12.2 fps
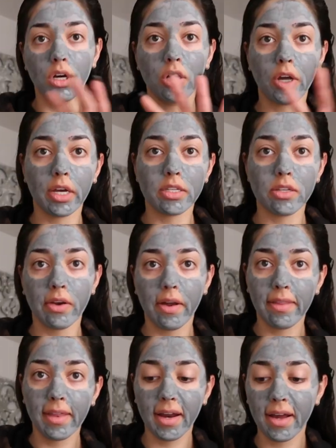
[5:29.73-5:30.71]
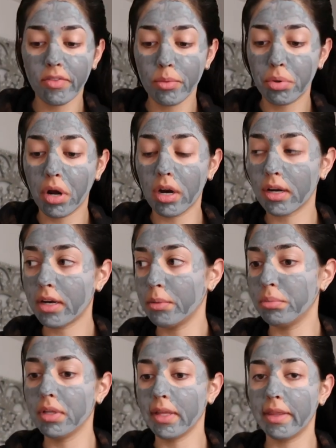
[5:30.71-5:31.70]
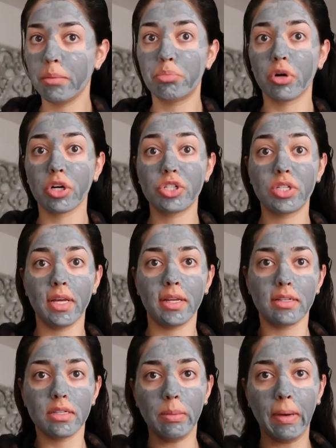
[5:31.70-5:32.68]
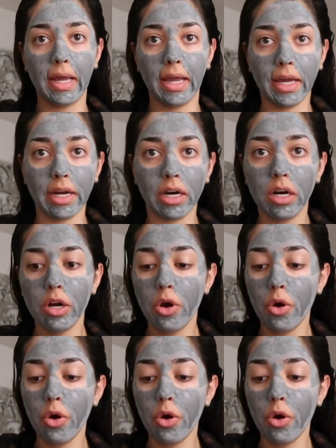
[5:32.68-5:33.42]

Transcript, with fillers: Okay, so now that I have the product completely brushed into my hair,